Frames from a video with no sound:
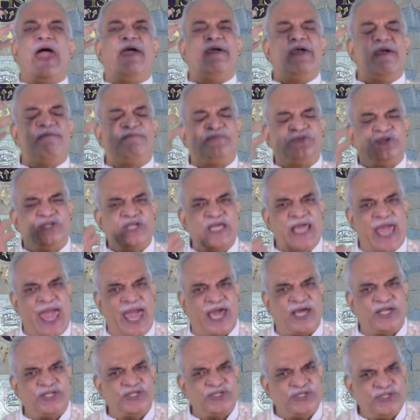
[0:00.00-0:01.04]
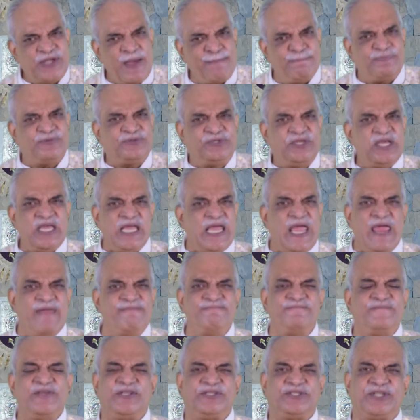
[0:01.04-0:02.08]
if she accepts the
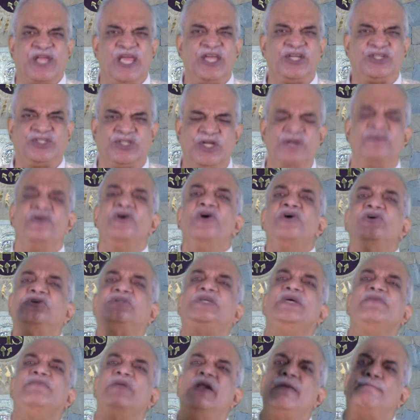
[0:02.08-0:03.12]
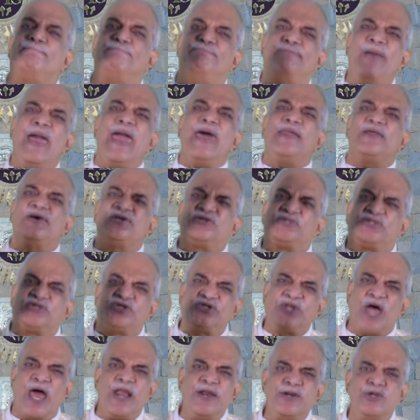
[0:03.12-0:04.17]
invitation, she will bear a
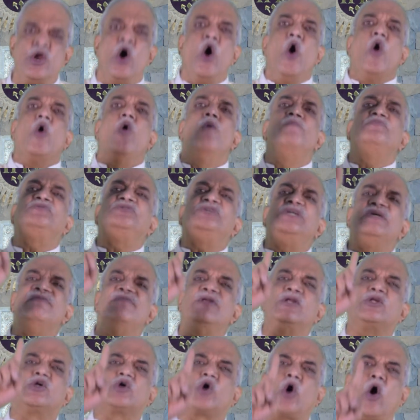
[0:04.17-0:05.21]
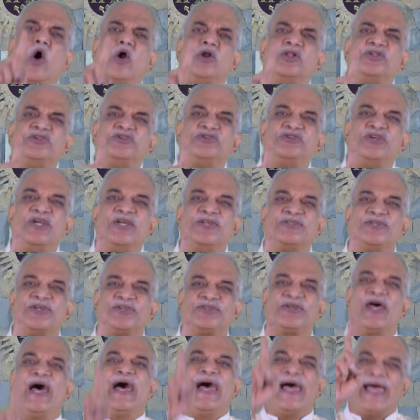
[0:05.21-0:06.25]
son whom she will call
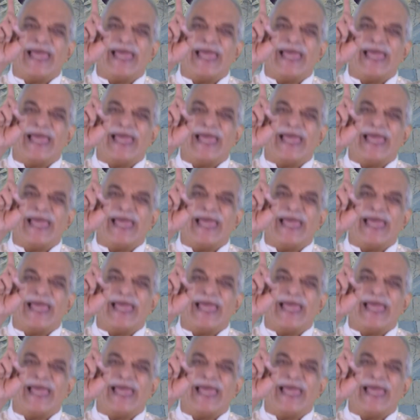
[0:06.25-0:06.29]
Jesus.